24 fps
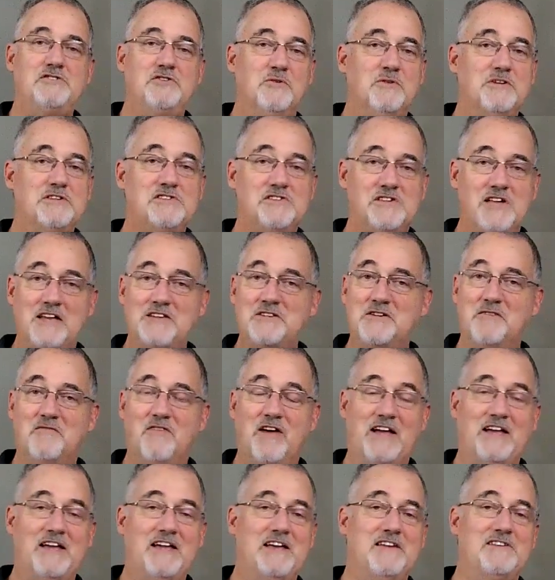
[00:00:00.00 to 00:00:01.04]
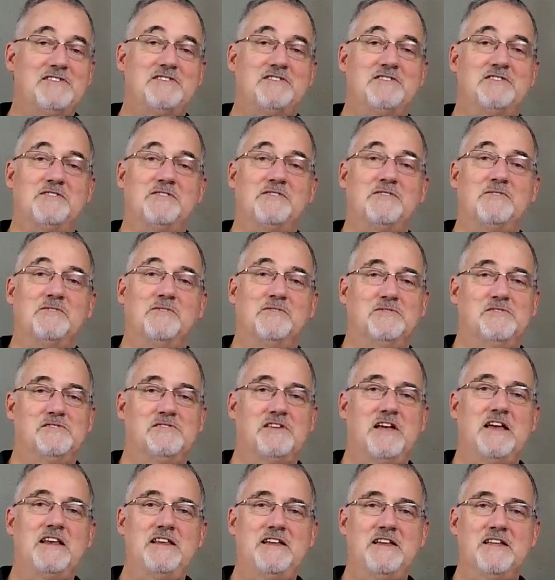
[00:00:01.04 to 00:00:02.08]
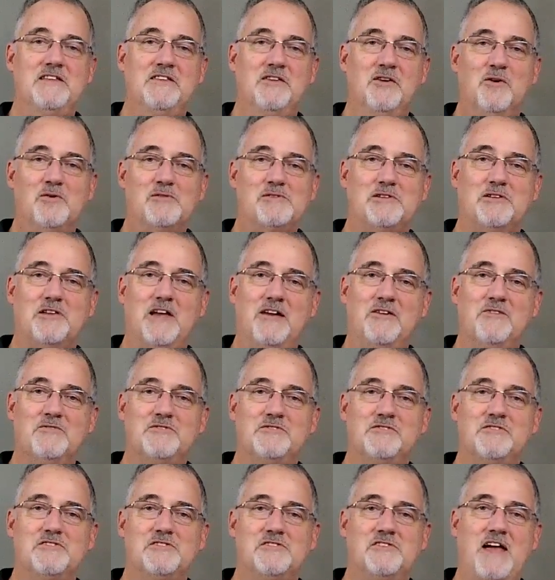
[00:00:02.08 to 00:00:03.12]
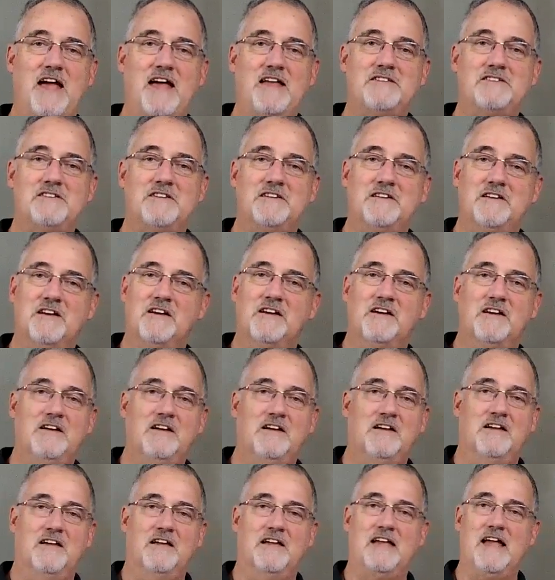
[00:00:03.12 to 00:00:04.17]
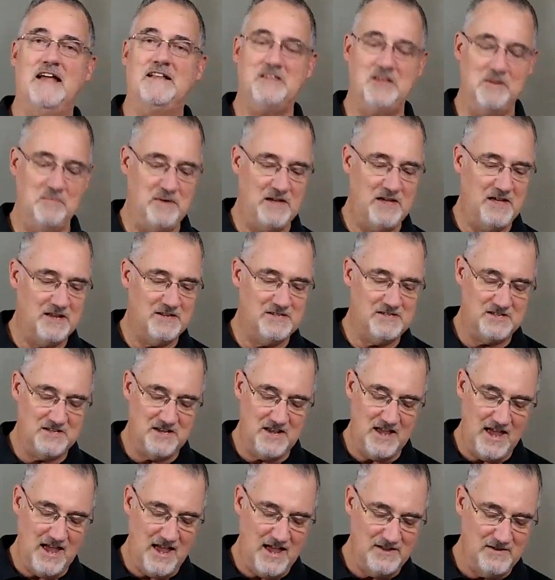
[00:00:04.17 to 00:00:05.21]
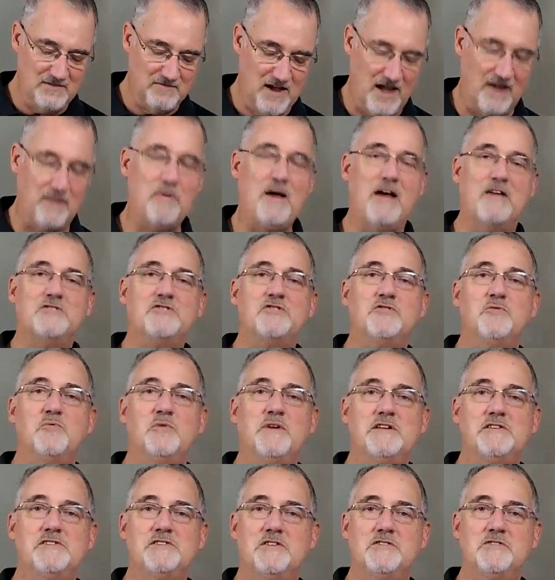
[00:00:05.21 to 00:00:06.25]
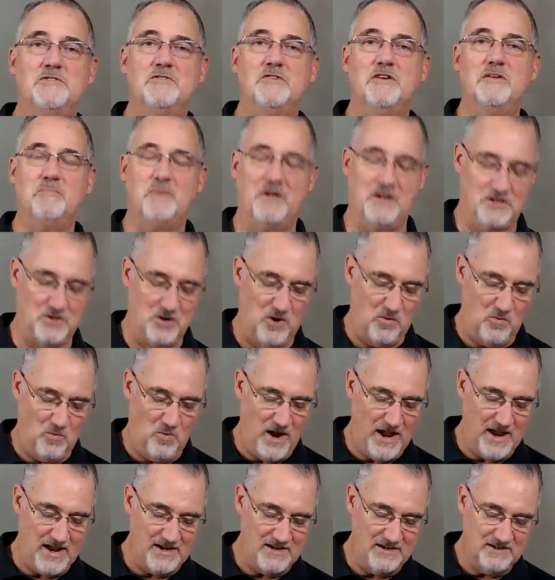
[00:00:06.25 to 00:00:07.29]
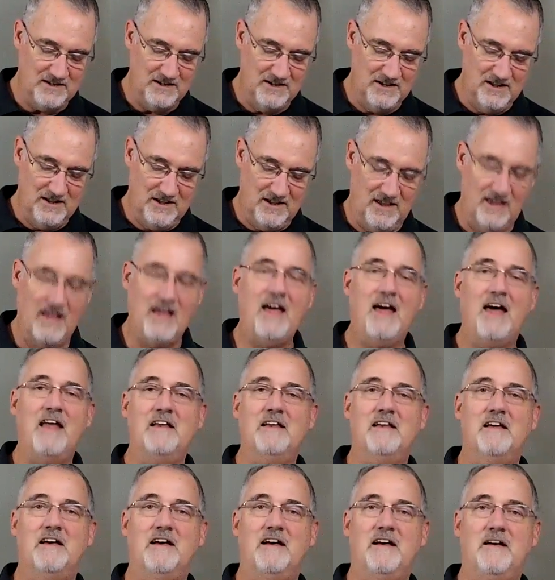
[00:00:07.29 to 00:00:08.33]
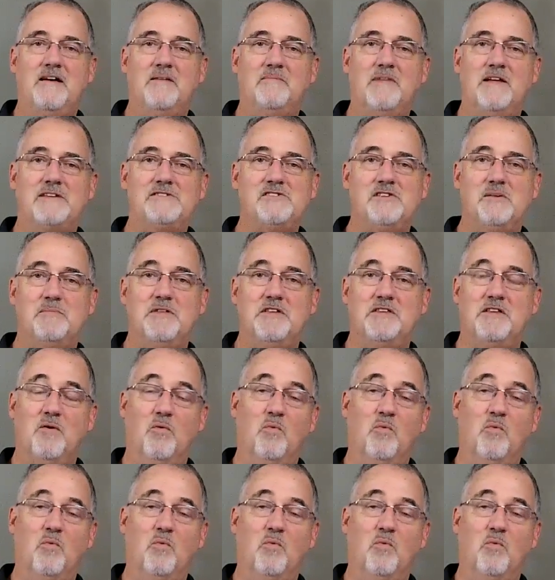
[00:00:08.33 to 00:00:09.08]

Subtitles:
your incentive, I guess, to send in those letters to Santa. Get them in today. You've got about 2 weeks to do it, but don't wait. And that's something